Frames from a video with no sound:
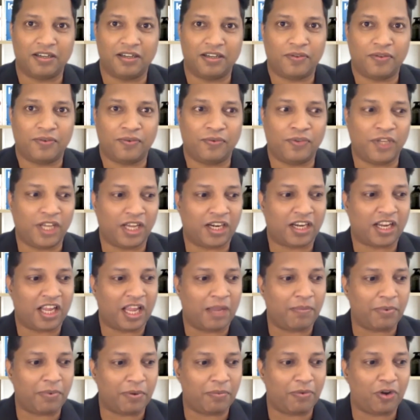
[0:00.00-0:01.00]
We are
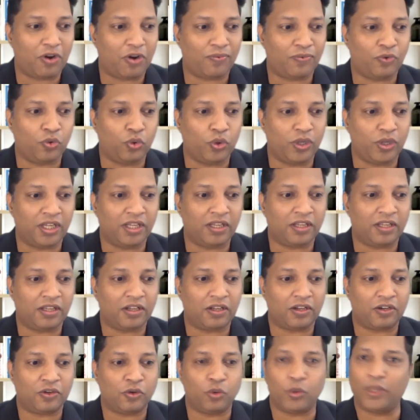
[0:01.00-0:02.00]
capable of doing
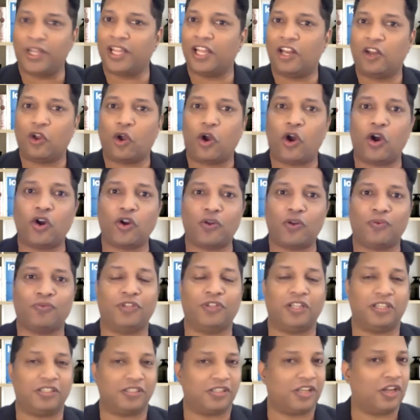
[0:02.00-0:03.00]
a lot of
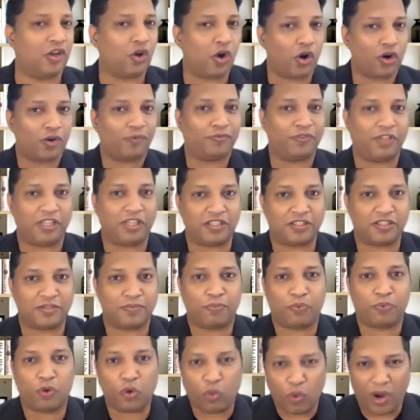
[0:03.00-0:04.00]
things,
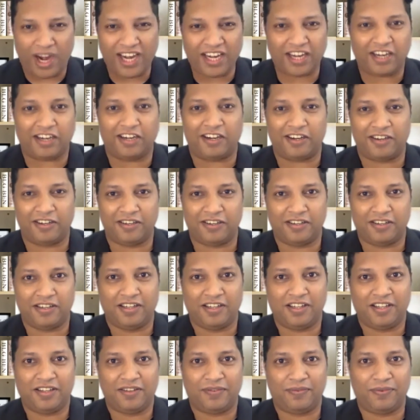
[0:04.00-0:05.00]
provided
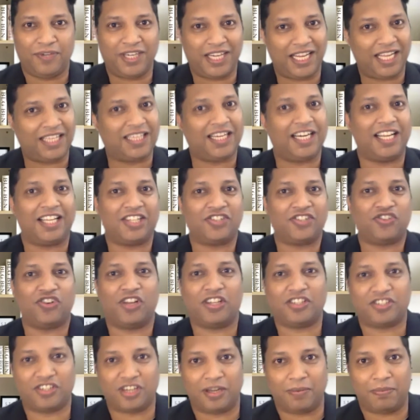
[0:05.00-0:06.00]
we take that extra
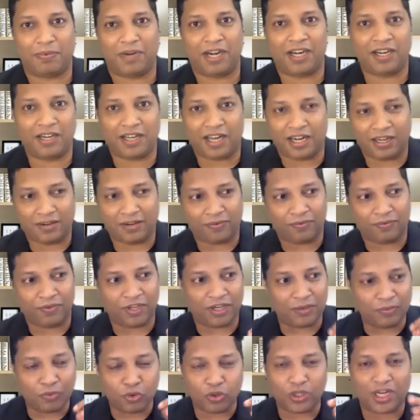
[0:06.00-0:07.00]
step and that we
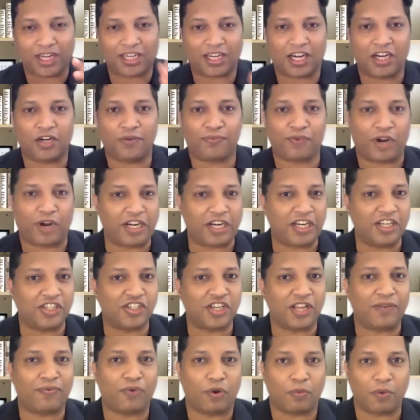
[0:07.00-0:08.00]
remove that kind of
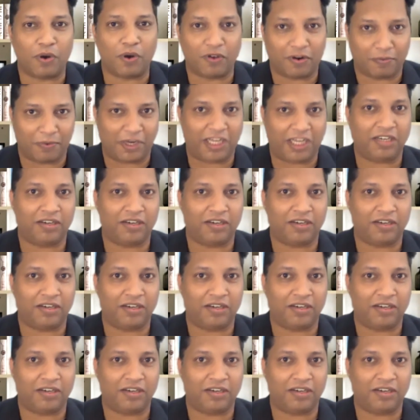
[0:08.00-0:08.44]
conditioning from our mind.